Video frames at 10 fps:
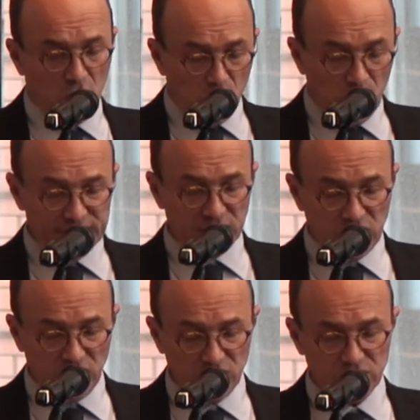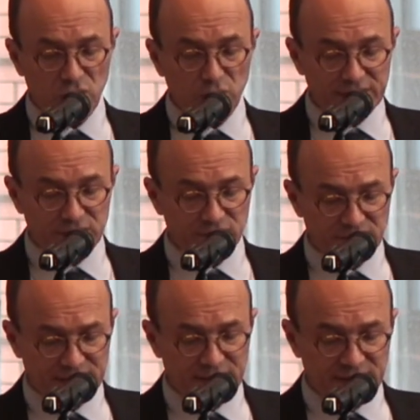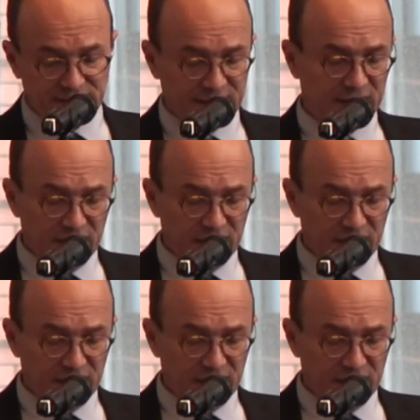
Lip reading: with a goal to reduce its